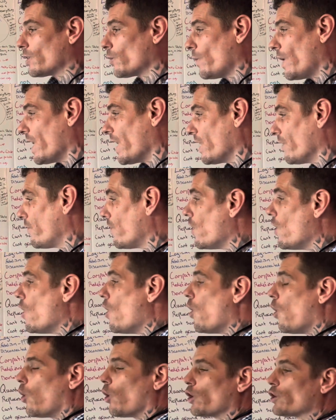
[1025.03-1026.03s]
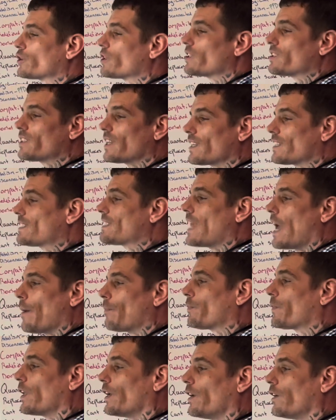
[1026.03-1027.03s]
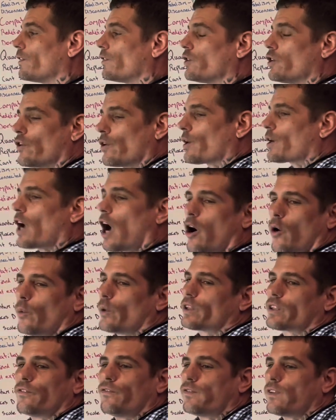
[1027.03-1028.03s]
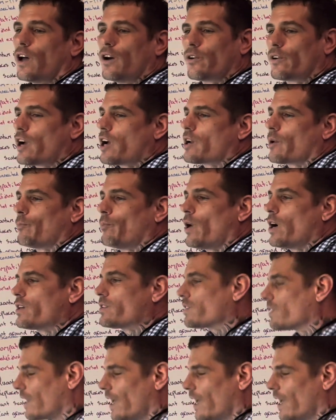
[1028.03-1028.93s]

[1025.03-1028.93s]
wave, or just accept that you're a go with the flow kind of person.